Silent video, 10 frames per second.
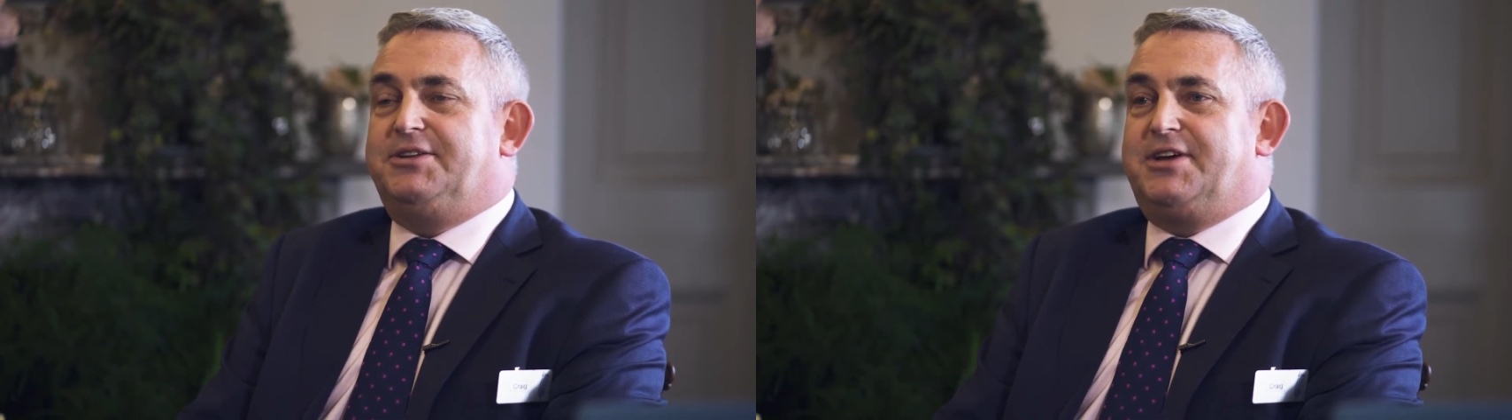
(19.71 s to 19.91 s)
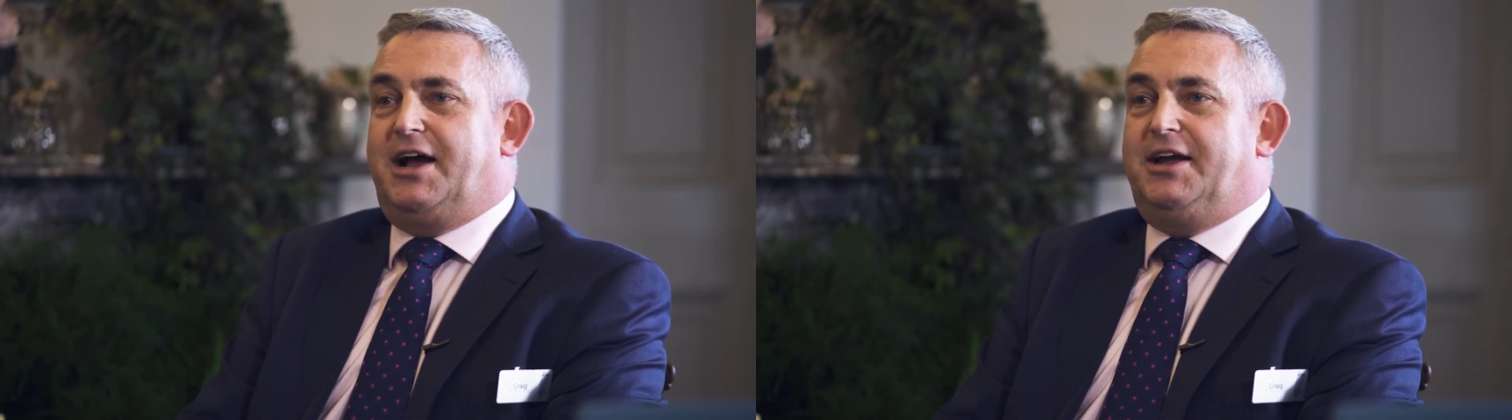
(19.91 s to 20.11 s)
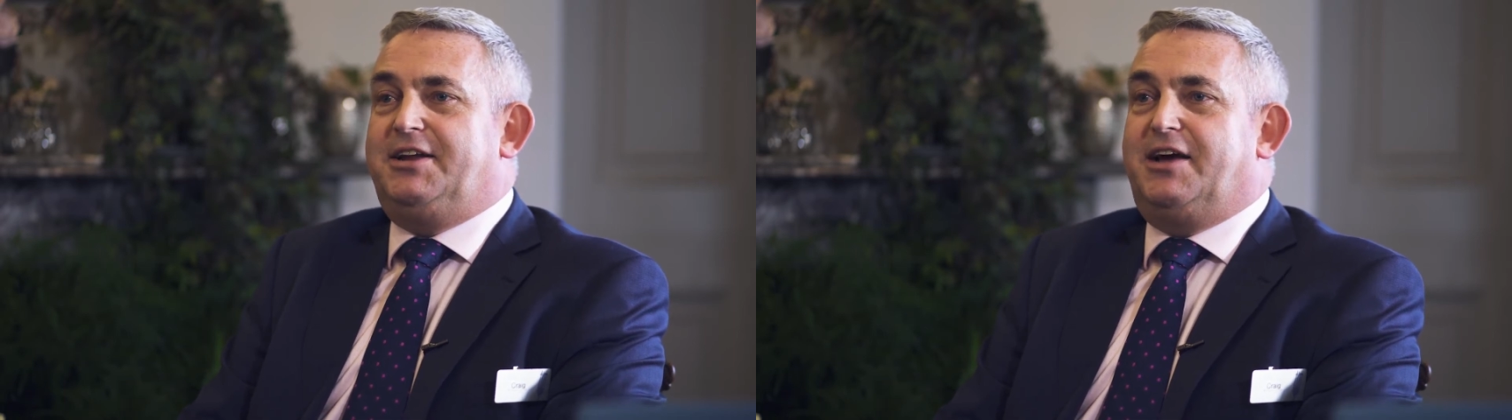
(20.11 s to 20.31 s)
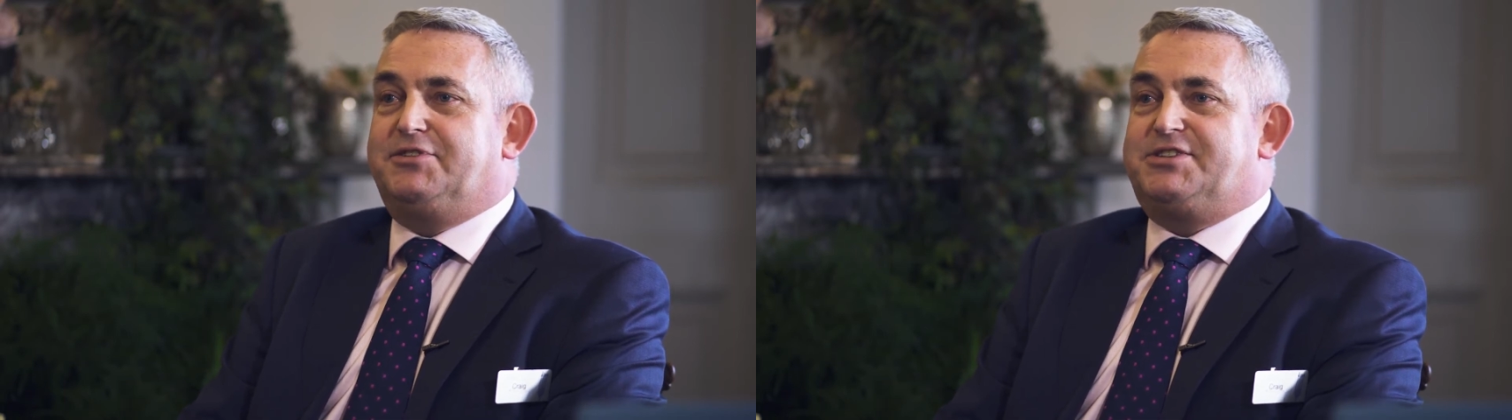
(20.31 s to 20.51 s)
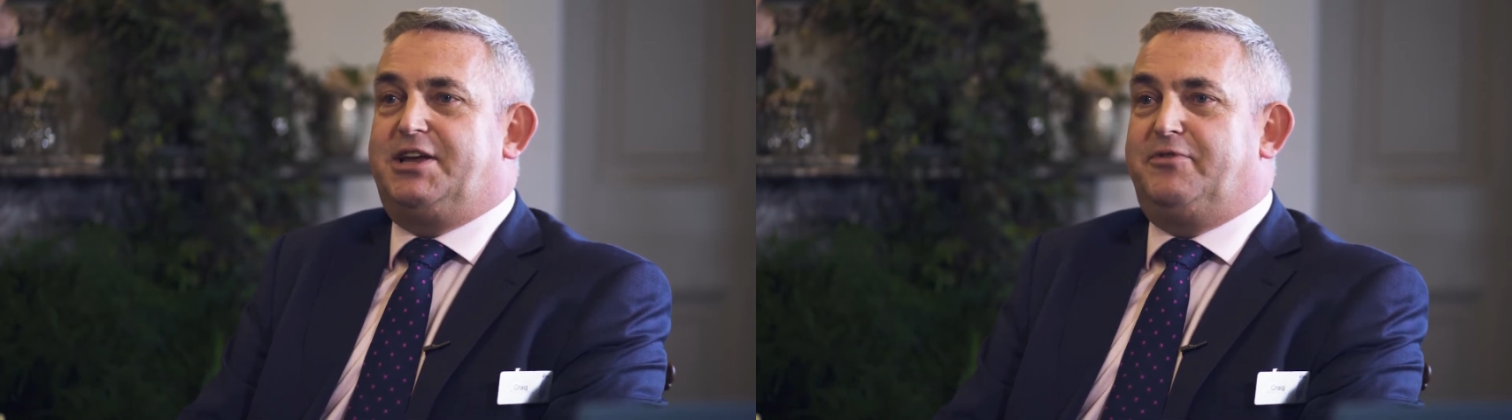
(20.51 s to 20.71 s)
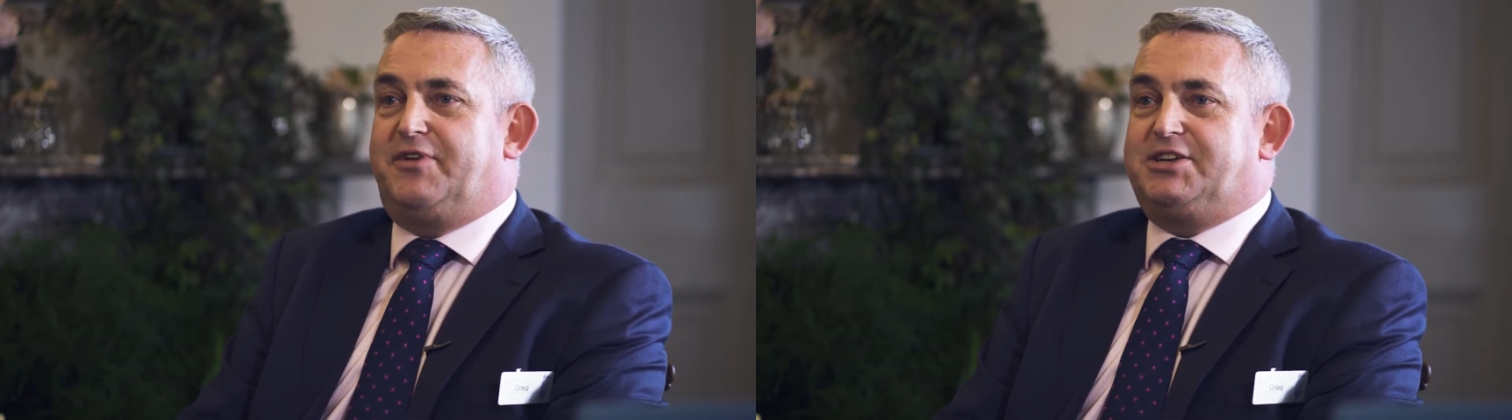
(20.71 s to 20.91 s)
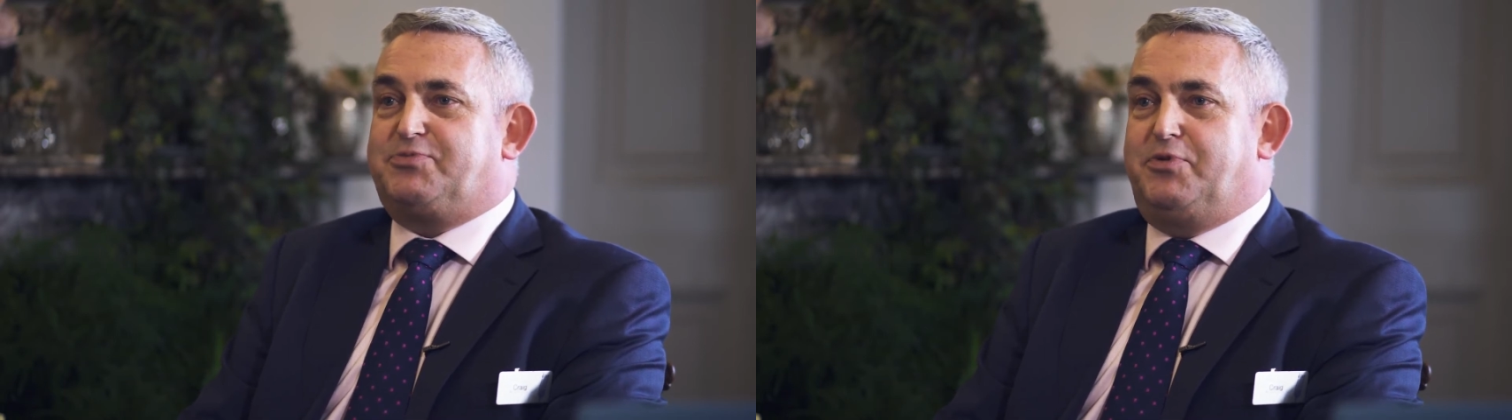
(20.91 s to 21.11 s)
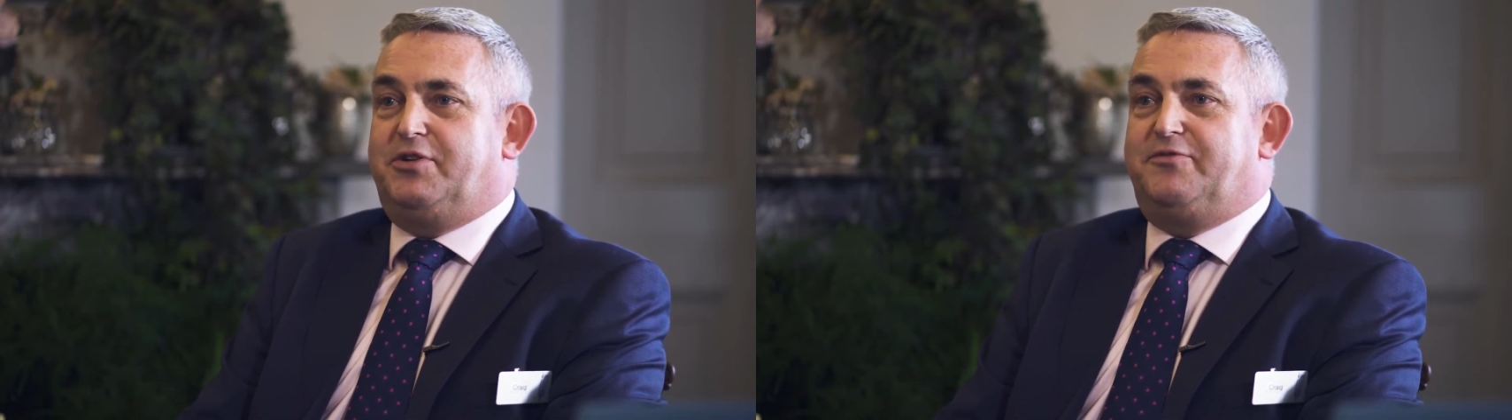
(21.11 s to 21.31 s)
Dine have a team of
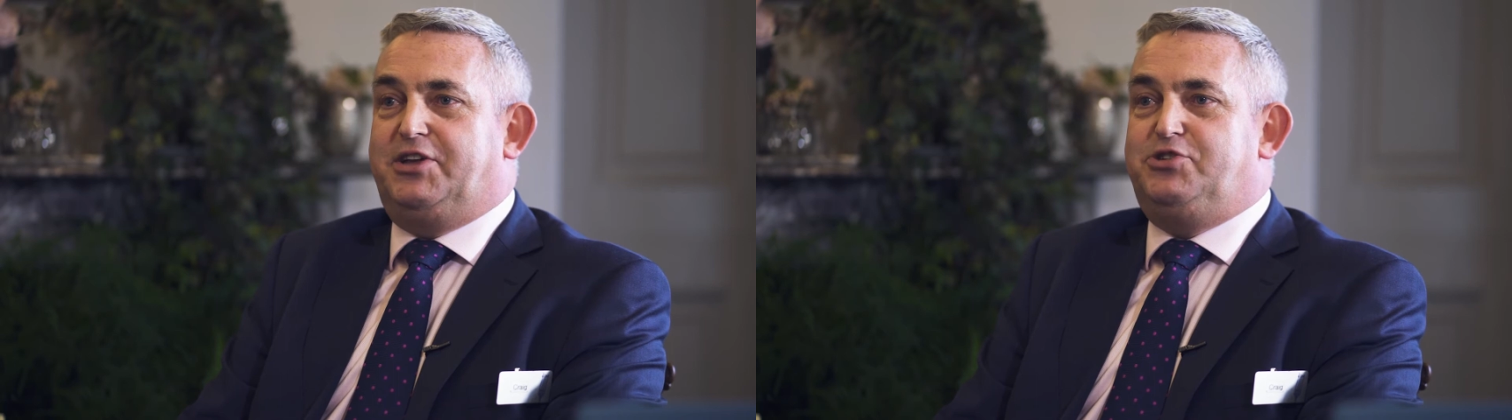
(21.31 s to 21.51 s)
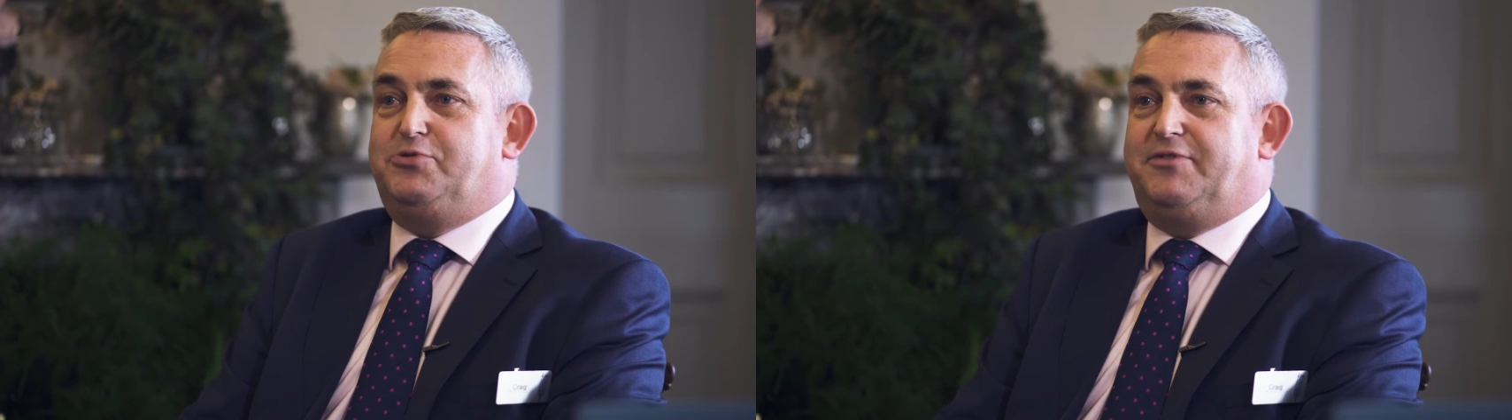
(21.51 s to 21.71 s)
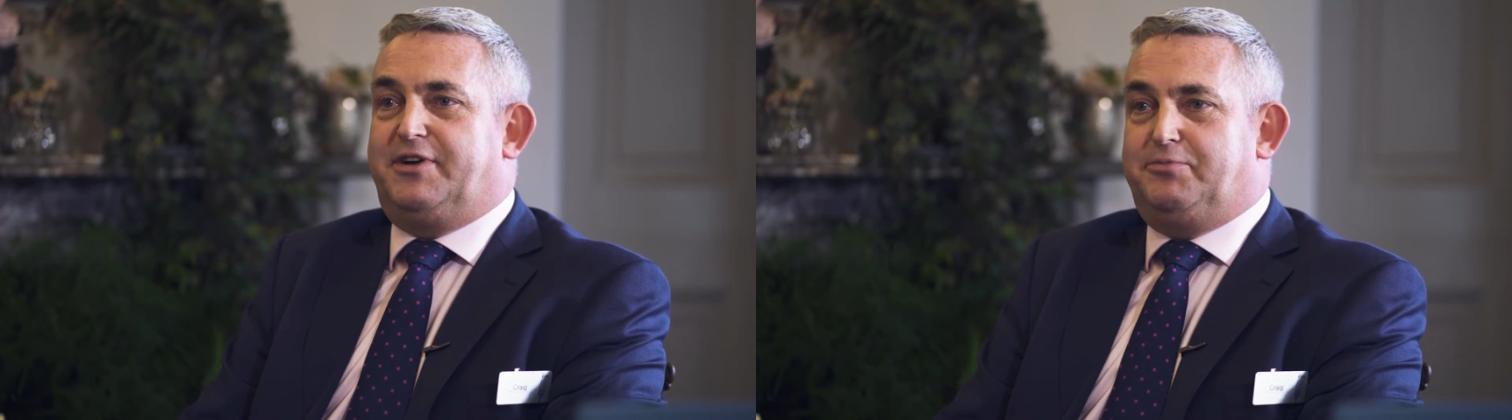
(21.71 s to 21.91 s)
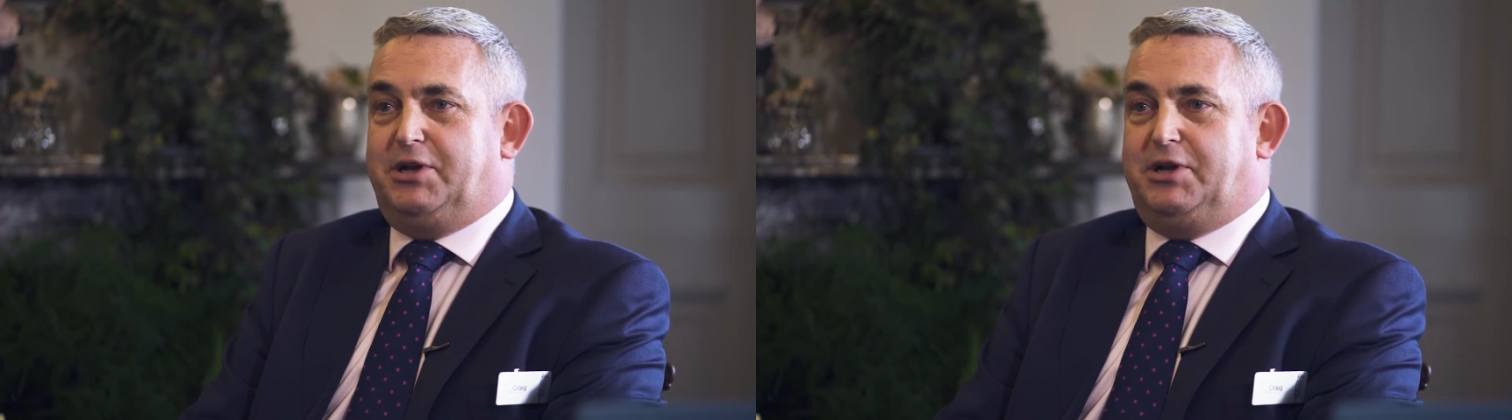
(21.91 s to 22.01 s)
expert venue and event